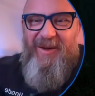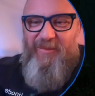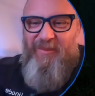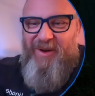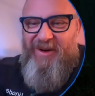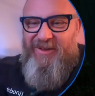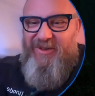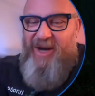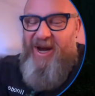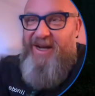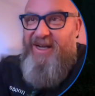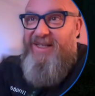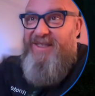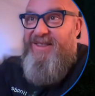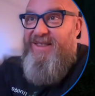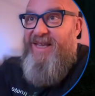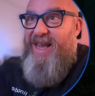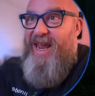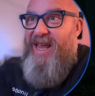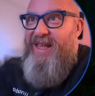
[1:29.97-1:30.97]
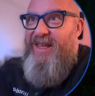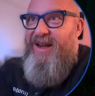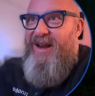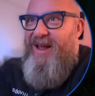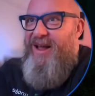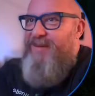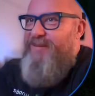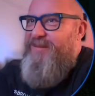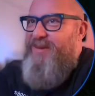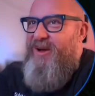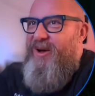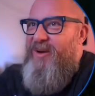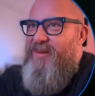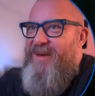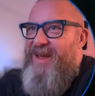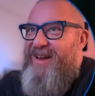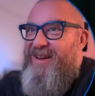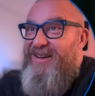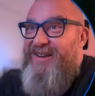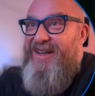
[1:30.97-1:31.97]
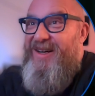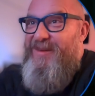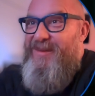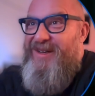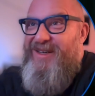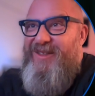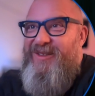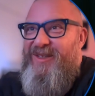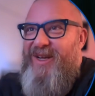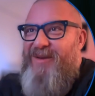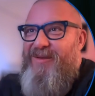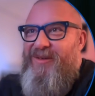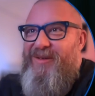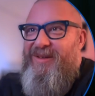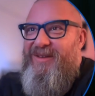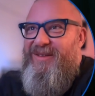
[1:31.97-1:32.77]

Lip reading: But trying to scale it up, oh man, you're going to be in trouble.